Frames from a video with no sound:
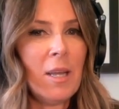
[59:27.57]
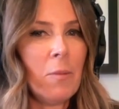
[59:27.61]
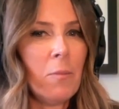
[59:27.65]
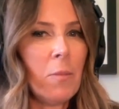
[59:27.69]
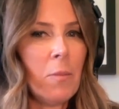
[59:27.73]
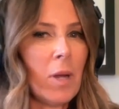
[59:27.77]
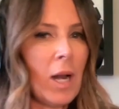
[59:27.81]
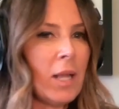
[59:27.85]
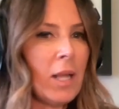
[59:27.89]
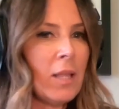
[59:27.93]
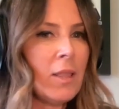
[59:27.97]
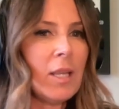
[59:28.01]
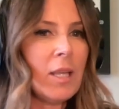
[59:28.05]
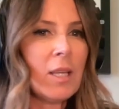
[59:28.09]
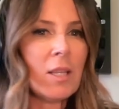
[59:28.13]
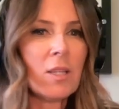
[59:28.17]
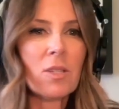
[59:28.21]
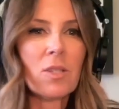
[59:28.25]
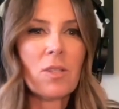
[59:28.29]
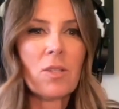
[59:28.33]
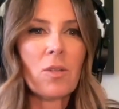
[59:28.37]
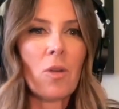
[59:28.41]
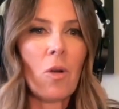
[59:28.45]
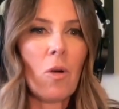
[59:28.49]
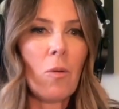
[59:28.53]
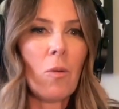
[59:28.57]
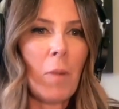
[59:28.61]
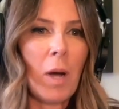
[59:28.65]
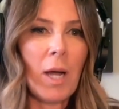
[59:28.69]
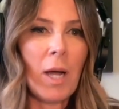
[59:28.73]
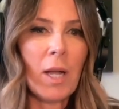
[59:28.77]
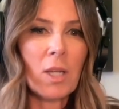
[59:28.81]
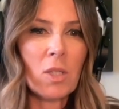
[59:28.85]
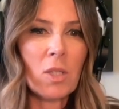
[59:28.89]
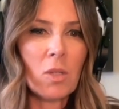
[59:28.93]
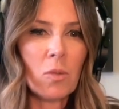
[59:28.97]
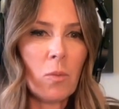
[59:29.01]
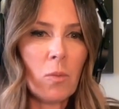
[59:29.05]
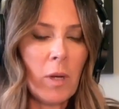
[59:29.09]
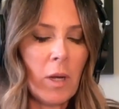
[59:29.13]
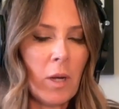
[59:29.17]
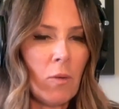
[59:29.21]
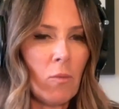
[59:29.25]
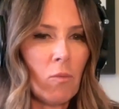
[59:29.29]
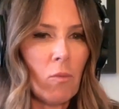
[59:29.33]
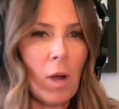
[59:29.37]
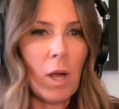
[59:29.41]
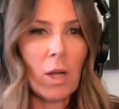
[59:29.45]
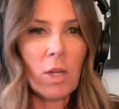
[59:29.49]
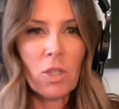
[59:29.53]
But I think so much we
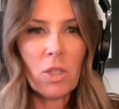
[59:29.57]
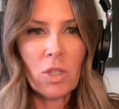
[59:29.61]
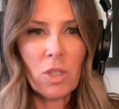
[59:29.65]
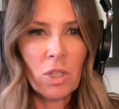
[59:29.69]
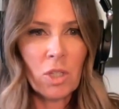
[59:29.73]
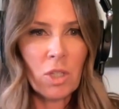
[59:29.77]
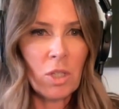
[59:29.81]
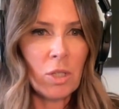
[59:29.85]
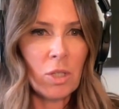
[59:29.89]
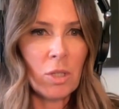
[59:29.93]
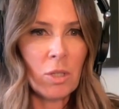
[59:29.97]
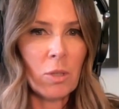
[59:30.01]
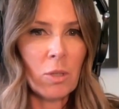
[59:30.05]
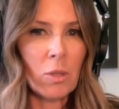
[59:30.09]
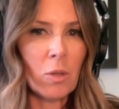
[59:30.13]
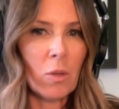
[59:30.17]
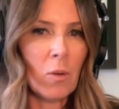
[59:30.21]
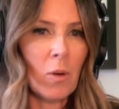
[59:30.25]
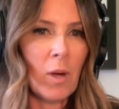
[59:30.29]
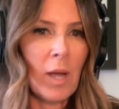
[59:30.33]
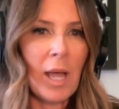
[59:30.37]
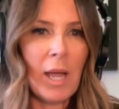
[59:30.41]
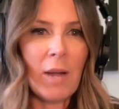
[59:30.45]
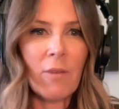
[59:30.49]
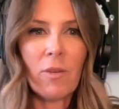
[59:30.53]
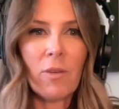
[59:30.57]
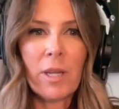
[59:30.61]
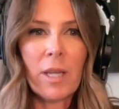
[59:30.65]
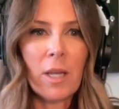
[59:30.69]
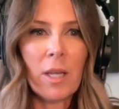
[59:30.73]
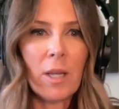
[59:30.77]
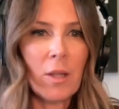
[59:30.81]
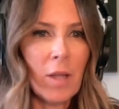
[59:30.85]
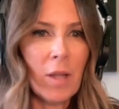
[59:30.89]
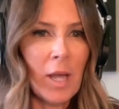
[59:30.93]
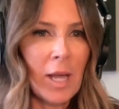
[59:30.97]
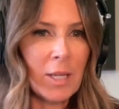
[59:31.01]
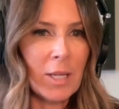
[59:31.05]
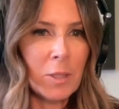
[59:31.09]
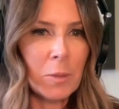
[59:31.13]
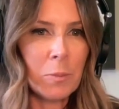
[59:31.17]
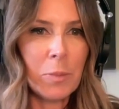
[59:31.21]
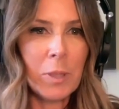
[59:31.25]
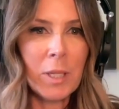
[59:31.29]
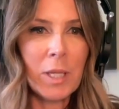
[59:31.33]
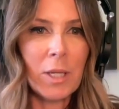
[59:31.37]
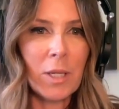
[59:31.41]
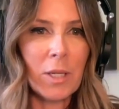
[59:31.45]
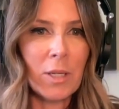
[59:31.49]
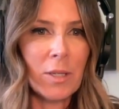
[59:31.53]
rush to every ill has a
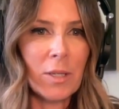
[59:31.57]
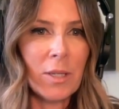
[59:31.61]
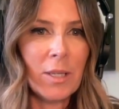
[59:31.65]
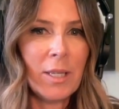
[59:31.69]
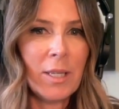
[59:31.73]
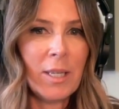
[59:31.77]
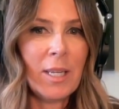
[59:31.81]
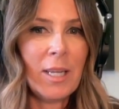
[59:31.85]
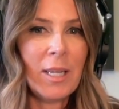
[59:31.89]
pill.